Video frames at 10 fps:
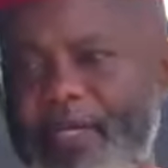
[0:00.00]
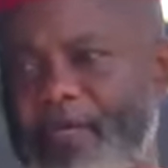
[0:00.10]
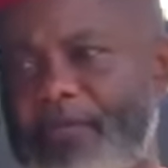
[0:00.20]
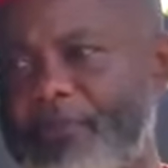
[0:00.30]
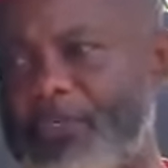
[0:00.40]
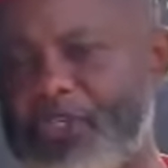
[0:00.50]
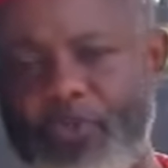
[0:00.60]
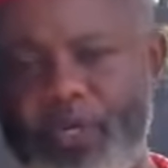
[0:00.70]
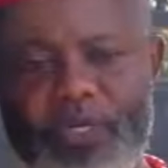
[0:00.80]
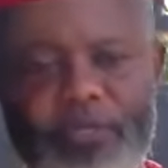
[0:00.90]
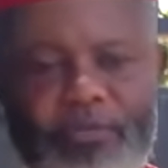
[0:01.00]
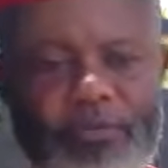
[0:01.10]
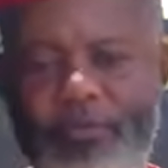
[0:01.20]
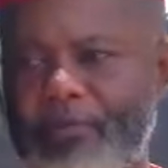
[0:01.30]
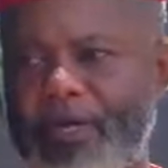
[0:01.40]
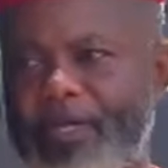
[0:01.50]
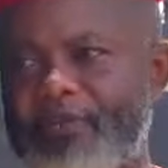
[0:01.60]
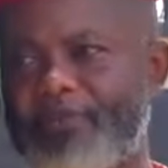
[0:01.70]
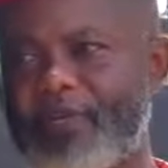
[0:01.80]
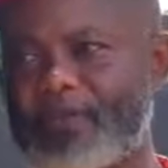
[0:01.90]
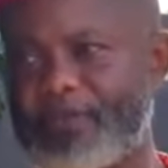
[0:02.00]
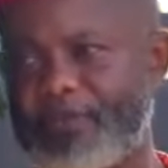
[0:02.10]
cannot be swayed by any threat.